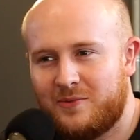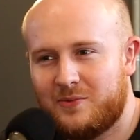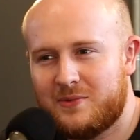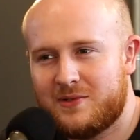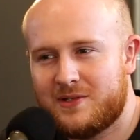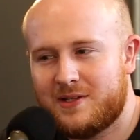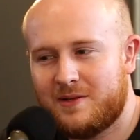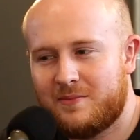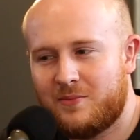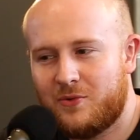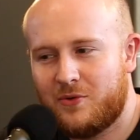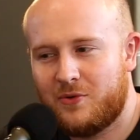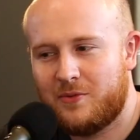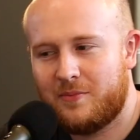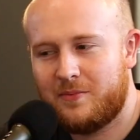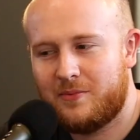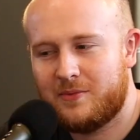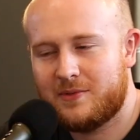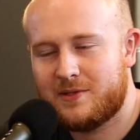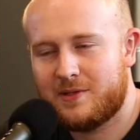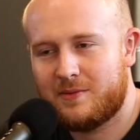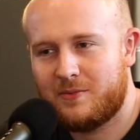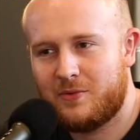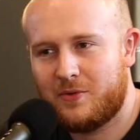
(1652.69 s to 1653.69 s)
Was there more
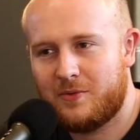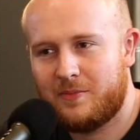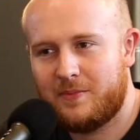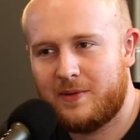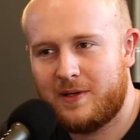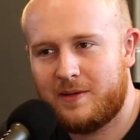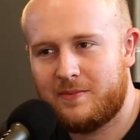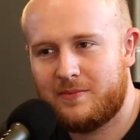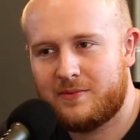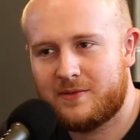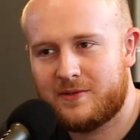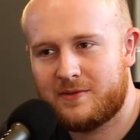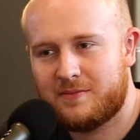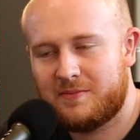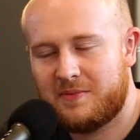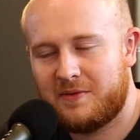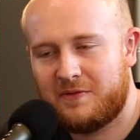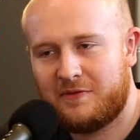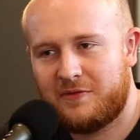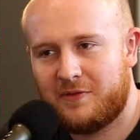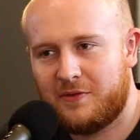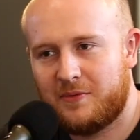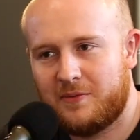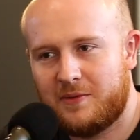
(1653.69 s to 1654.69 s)
people, so
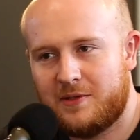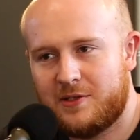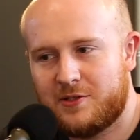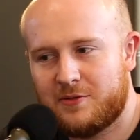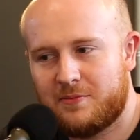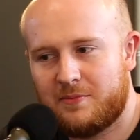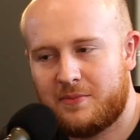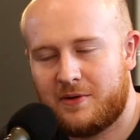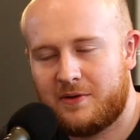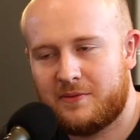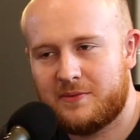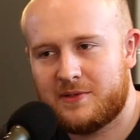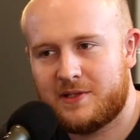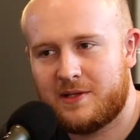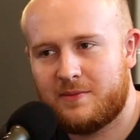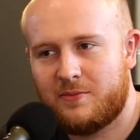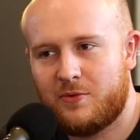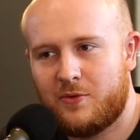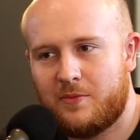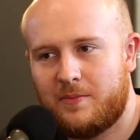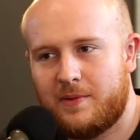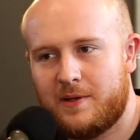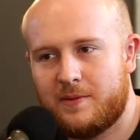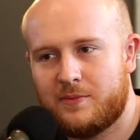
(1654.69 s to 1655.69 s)
before we jump up, was there
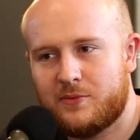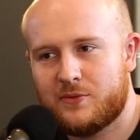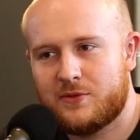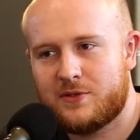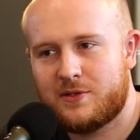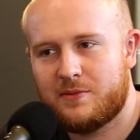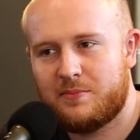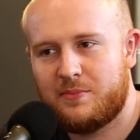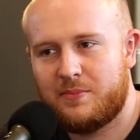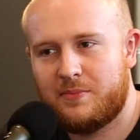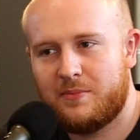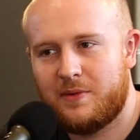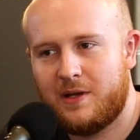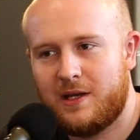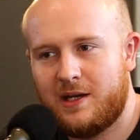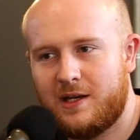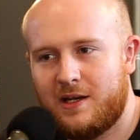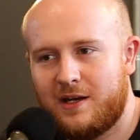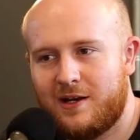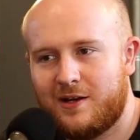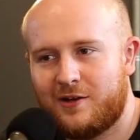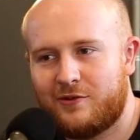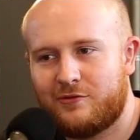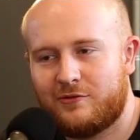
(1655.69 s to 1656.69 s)
more people
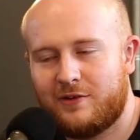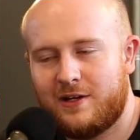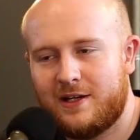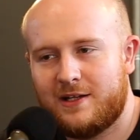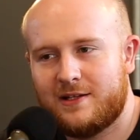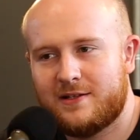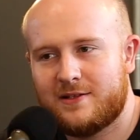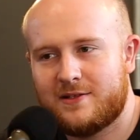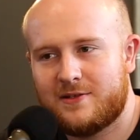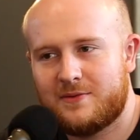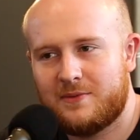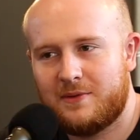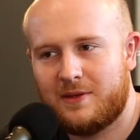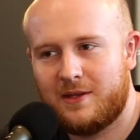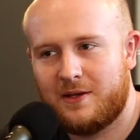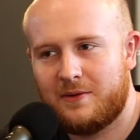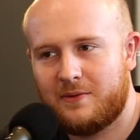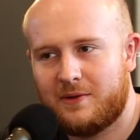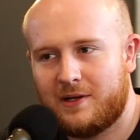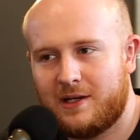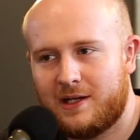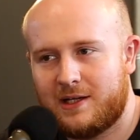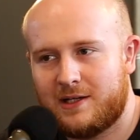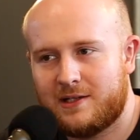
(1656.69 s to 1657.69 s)
in agreement with you
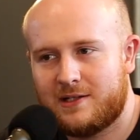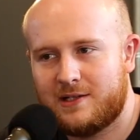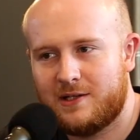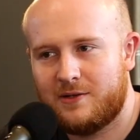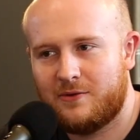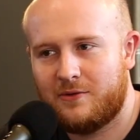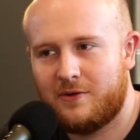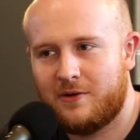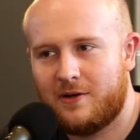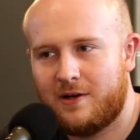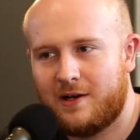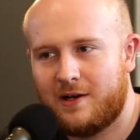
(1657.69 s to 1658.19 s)
on LinkedIn or